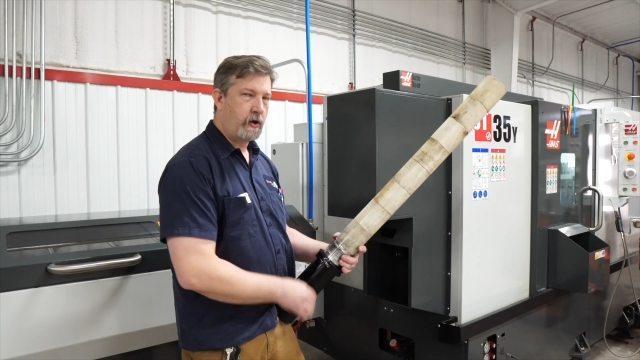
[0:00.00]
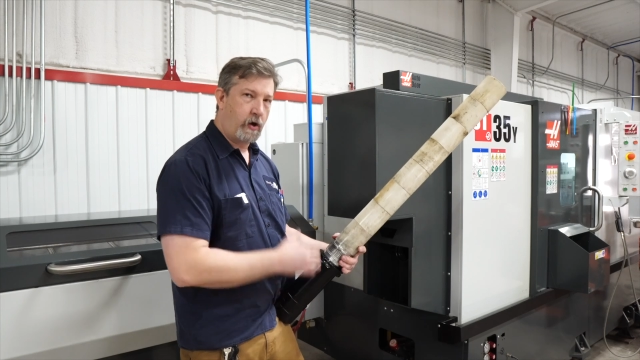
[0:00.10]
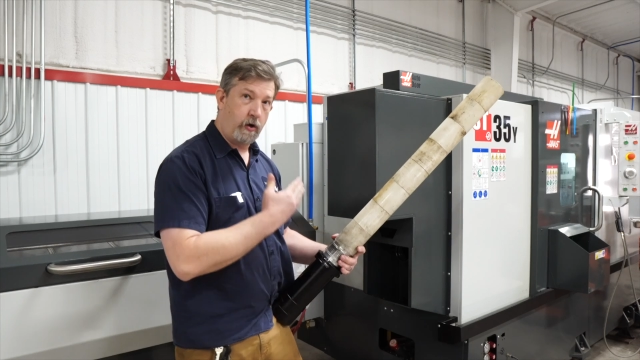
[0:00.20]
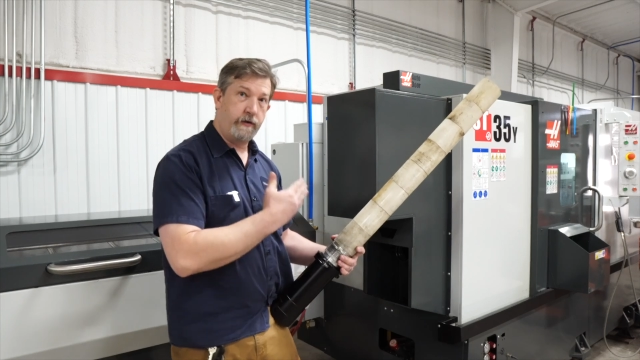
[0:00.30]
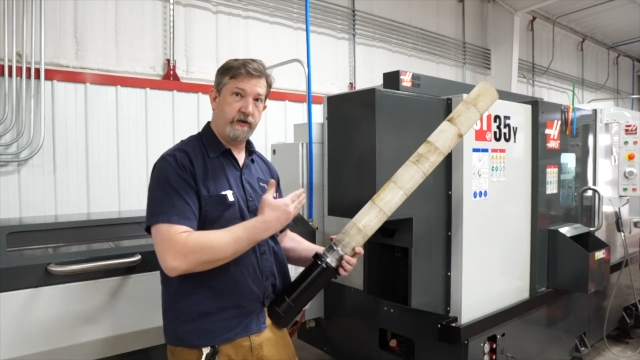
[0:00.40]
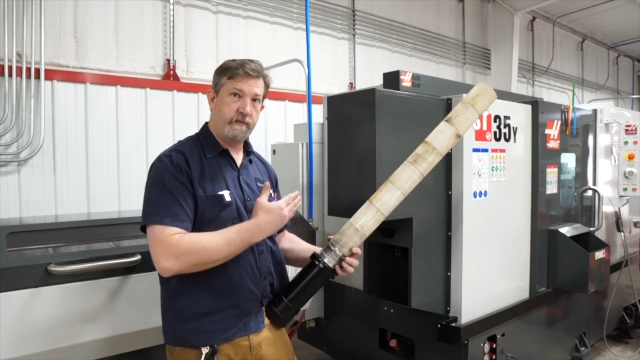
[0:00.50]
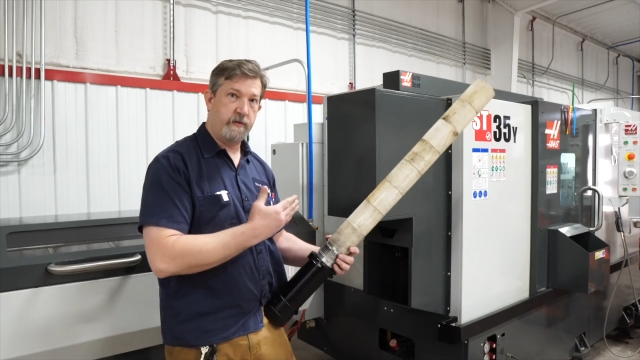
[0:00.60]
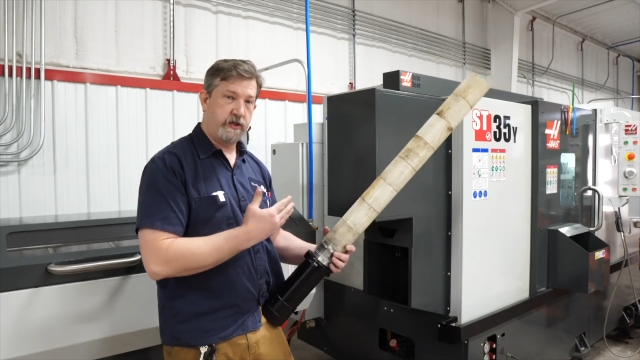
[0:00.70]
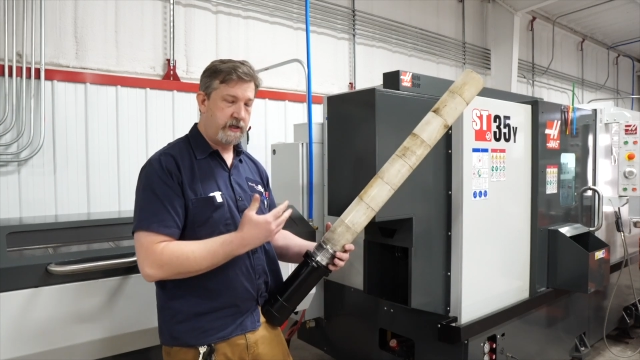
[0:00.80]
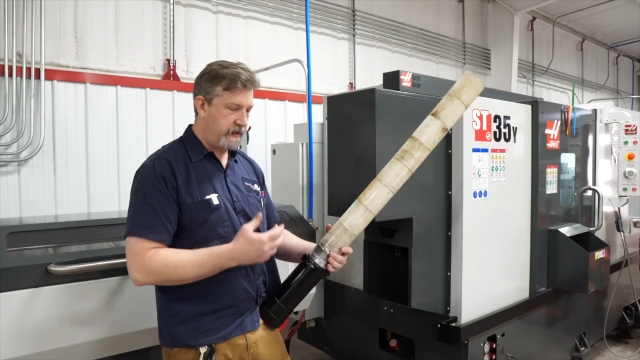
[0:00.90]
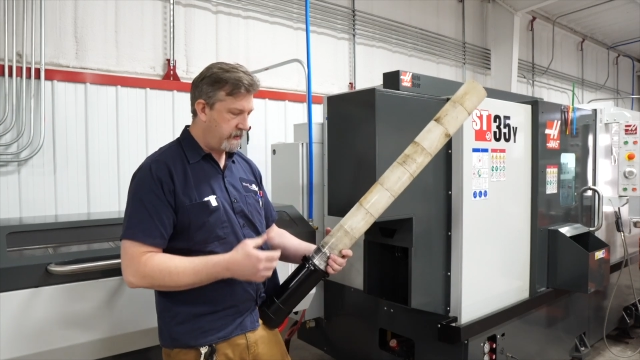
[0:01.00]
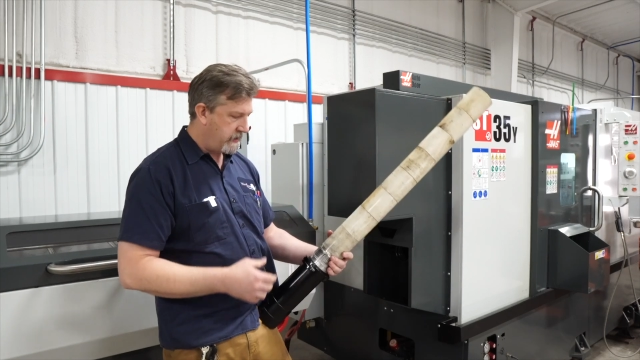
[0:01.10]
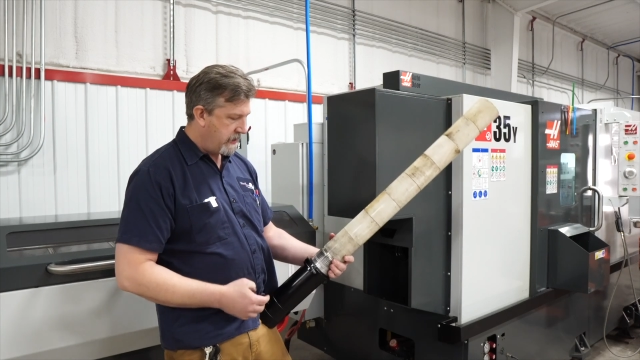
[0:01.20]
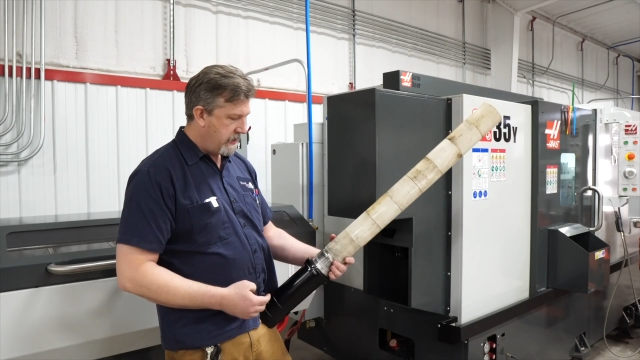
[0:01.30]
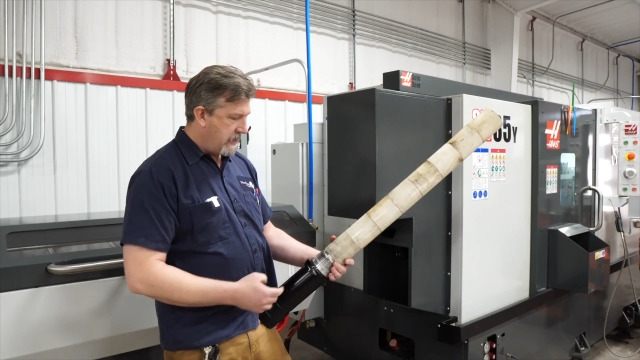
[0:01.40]
on this machine,
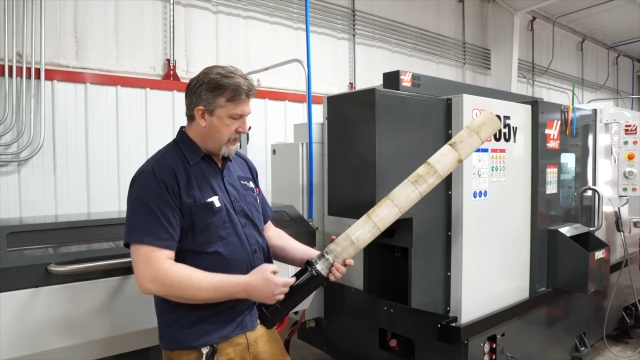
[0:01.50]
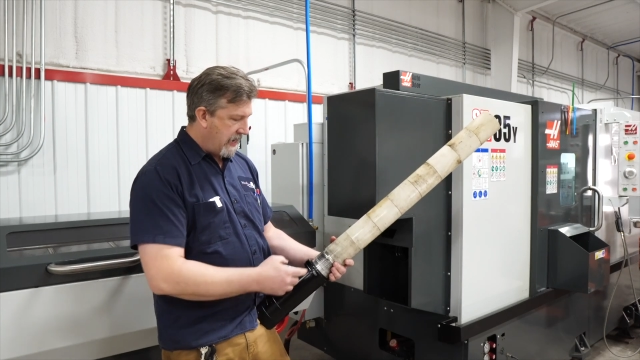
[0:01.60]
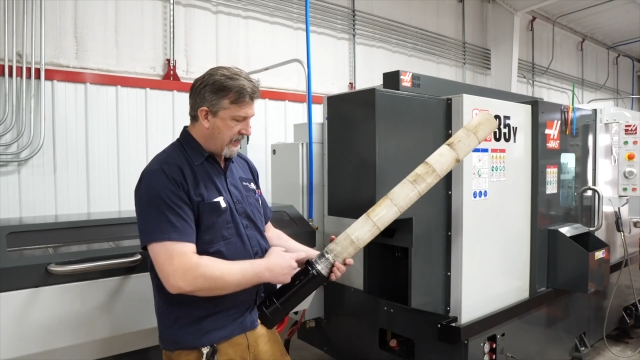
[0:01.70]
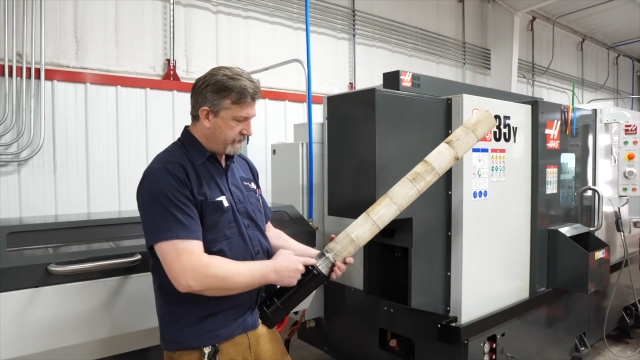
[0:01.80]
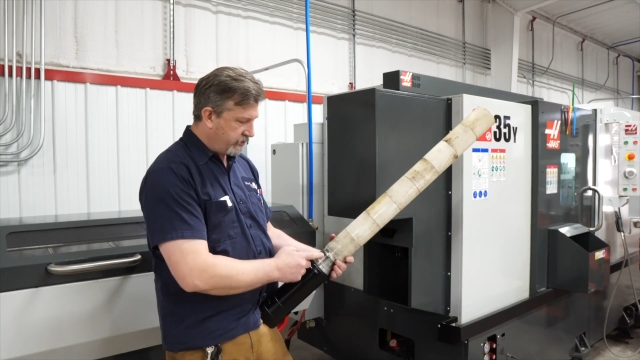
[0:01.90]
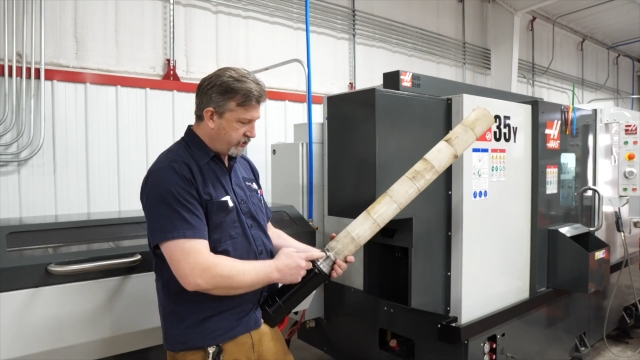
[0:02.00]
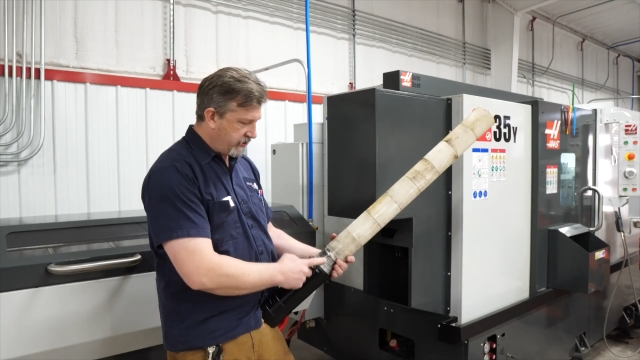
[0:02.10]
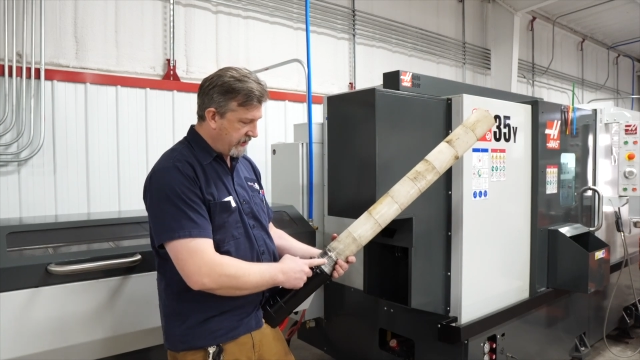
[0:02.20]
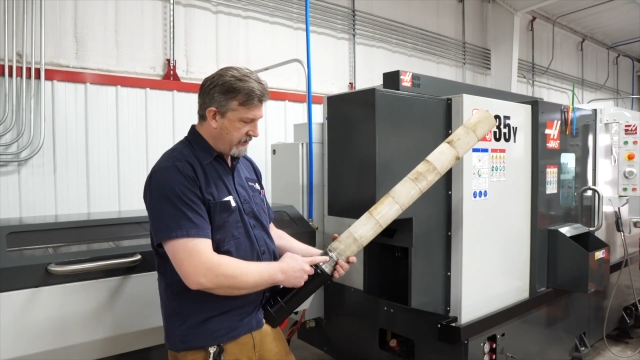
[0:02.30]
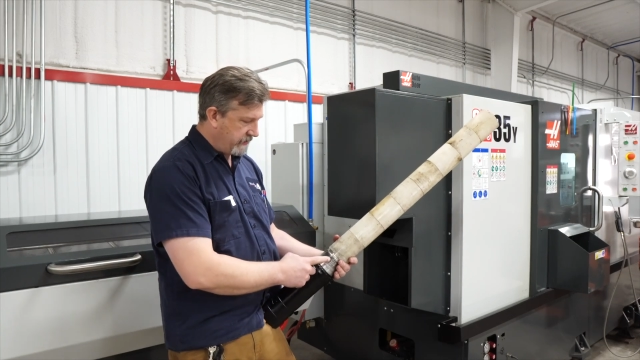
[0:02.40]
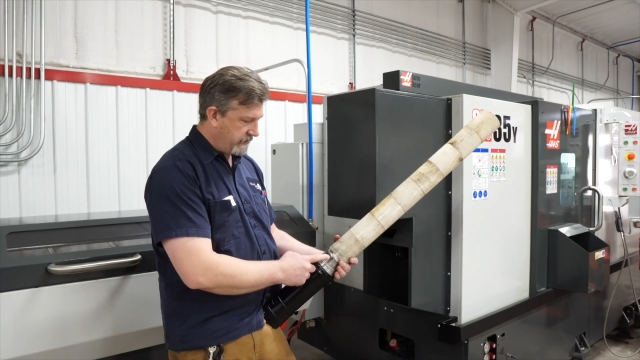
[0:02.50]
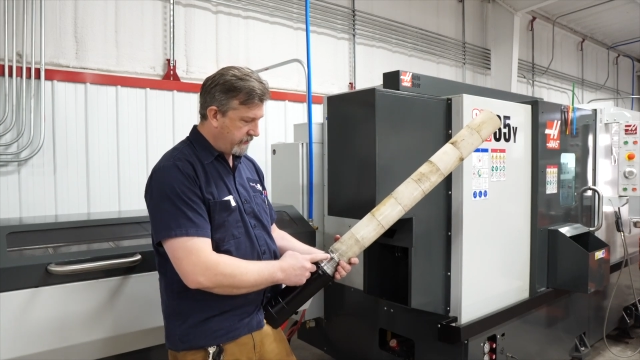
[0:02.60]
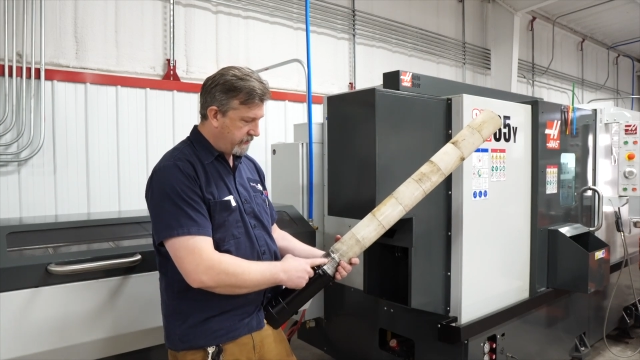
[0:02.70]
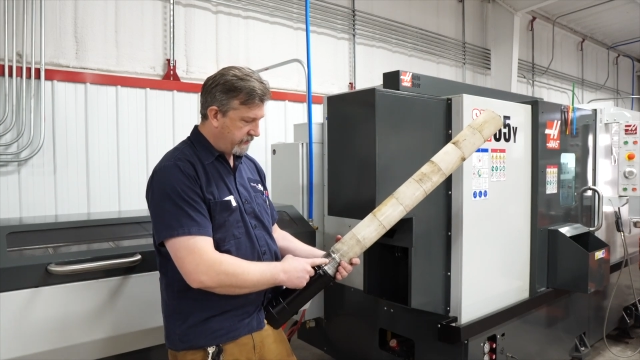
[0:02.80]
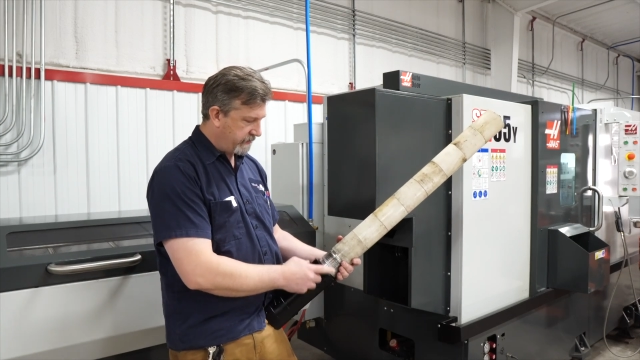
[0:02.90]
I machined
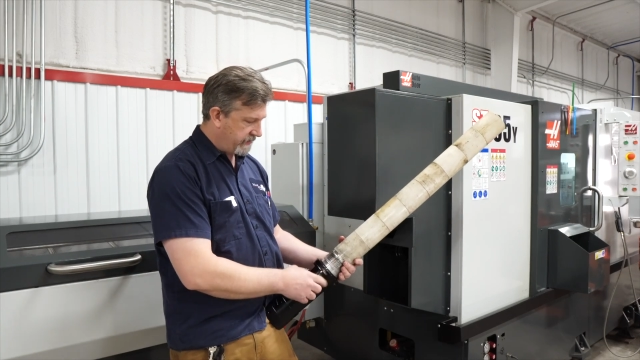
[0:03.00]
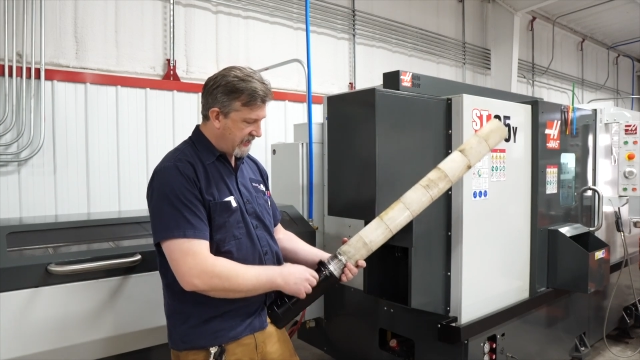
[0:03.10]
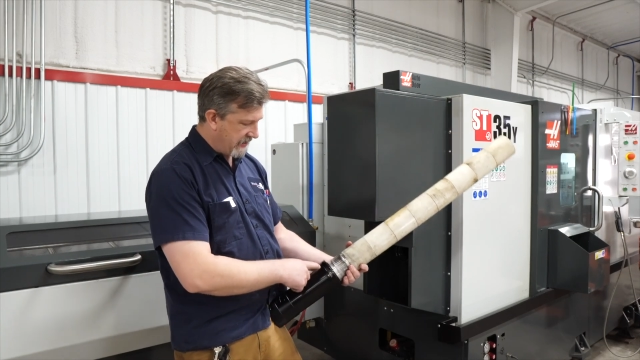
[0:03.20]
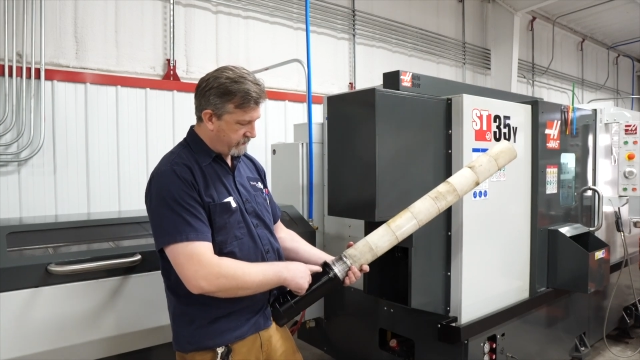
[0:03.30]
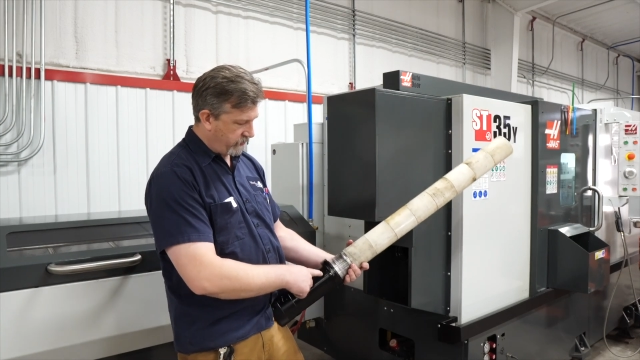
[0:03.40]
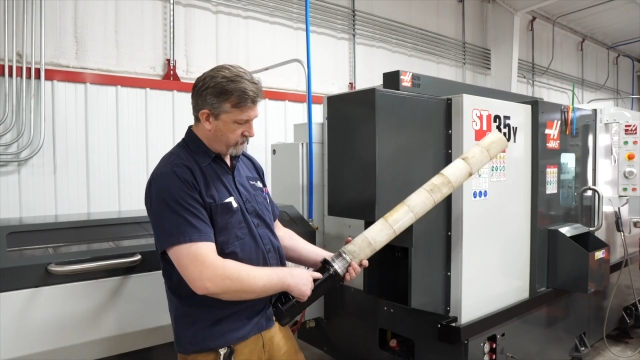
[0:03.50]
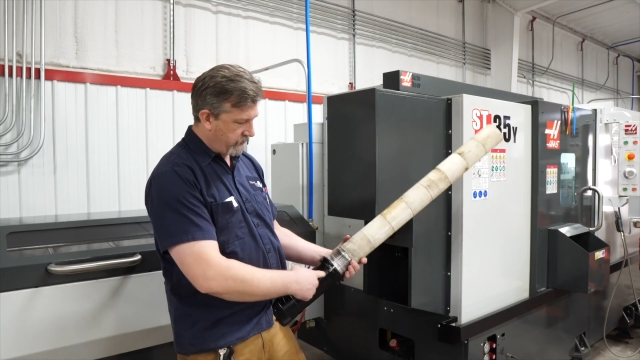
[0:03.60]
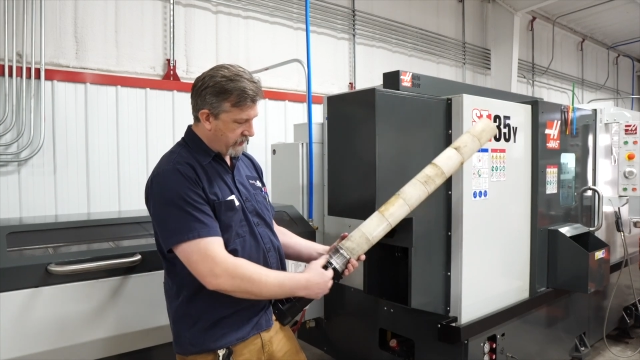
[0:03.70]
this adapter